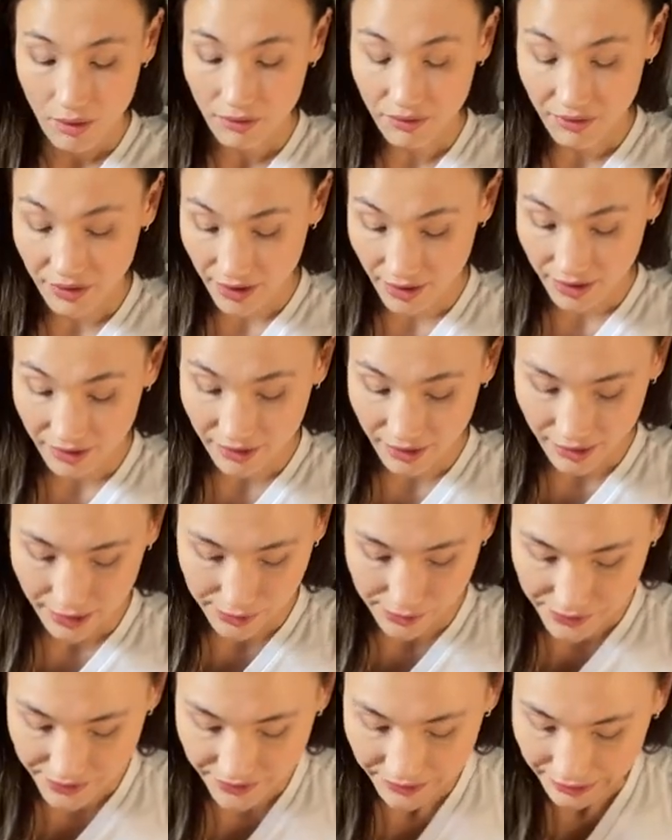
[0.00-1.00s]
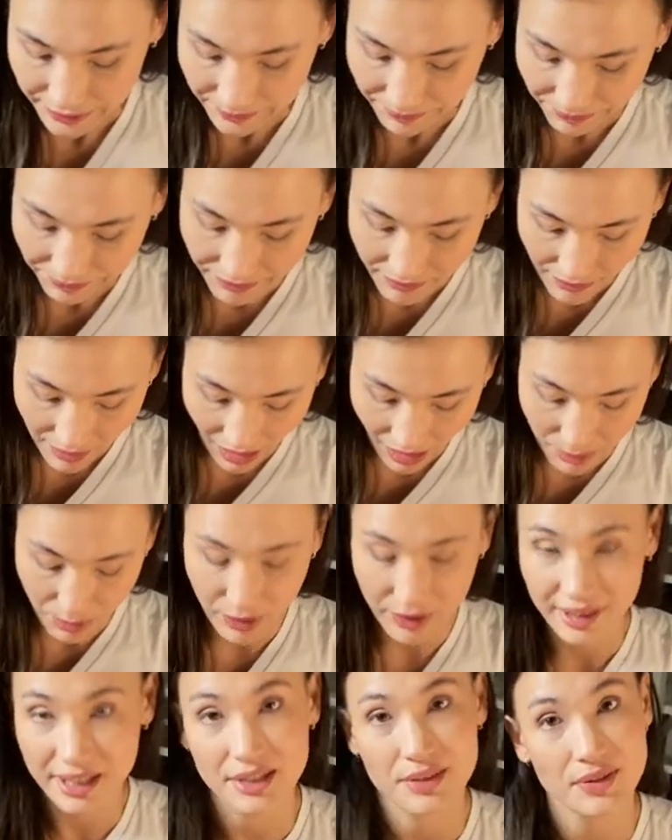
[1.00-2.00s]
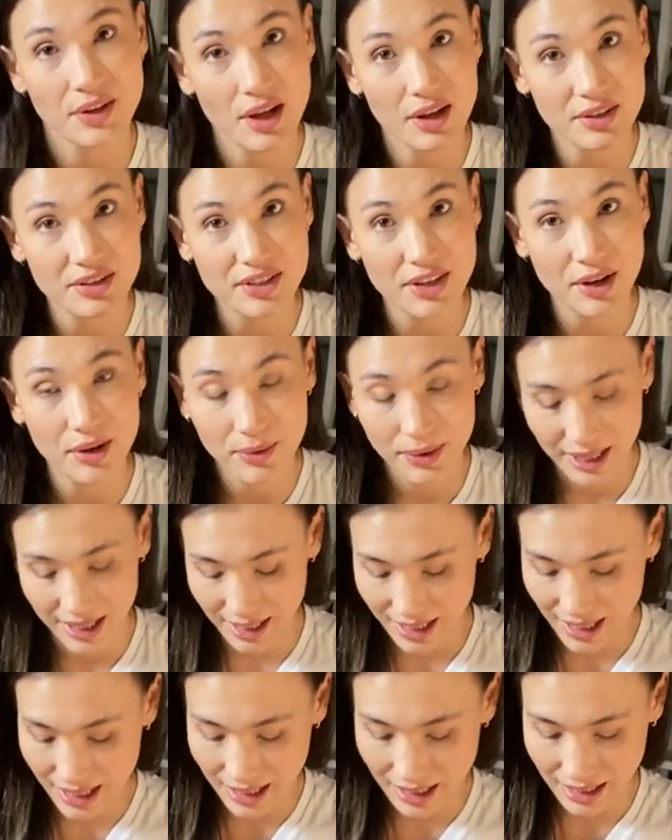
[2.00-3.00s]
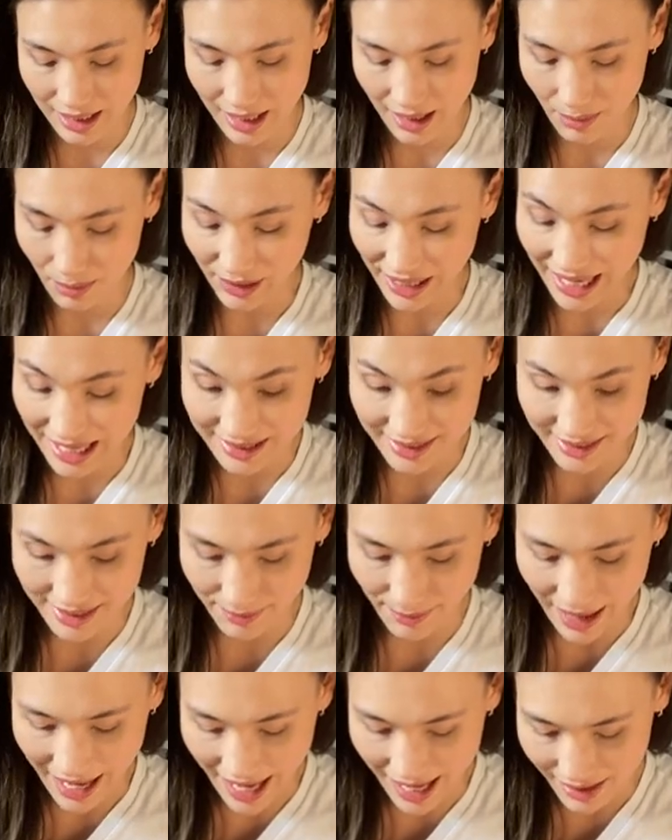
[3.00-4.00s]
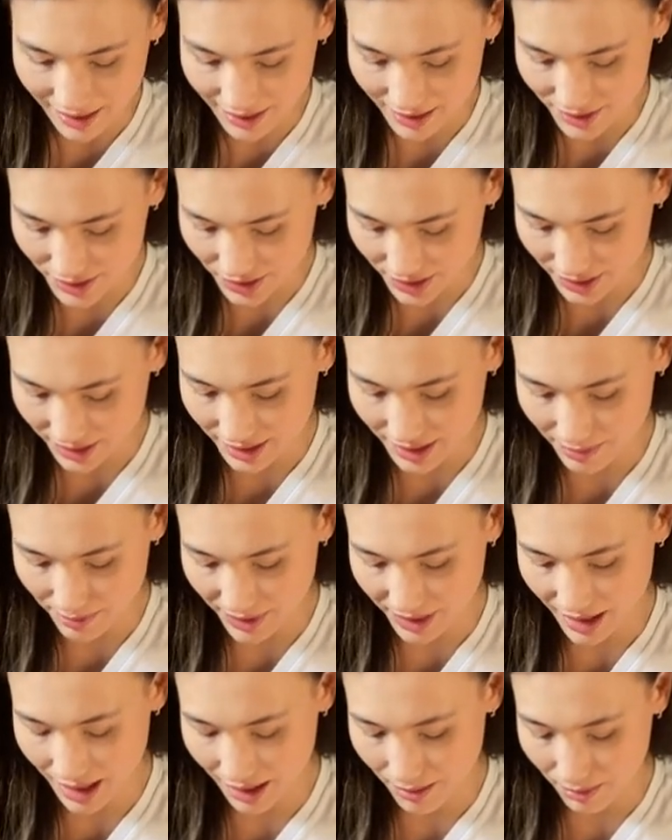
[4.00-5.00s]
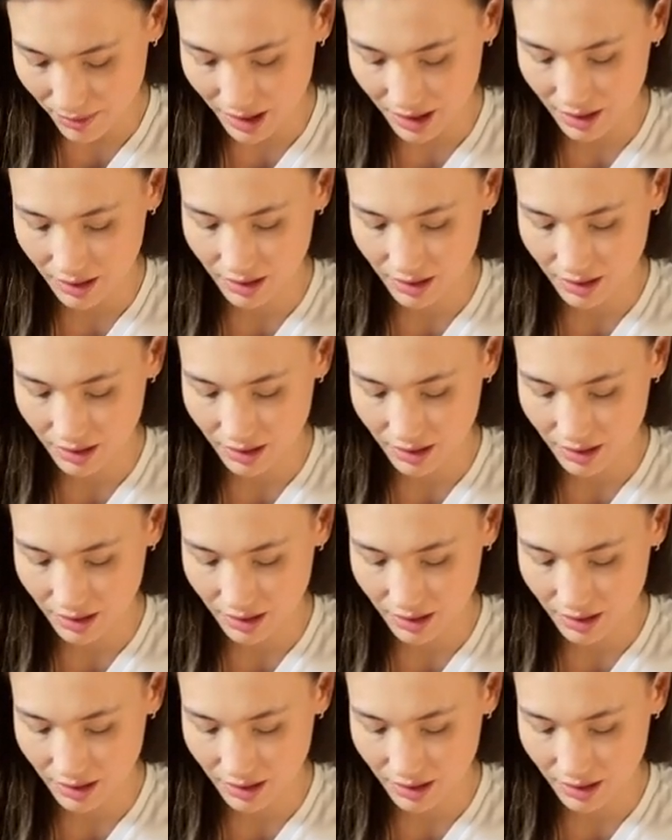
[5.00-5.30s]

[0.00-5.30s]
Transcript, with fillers: Very, very useful. I put these also in a plastic bag to keep them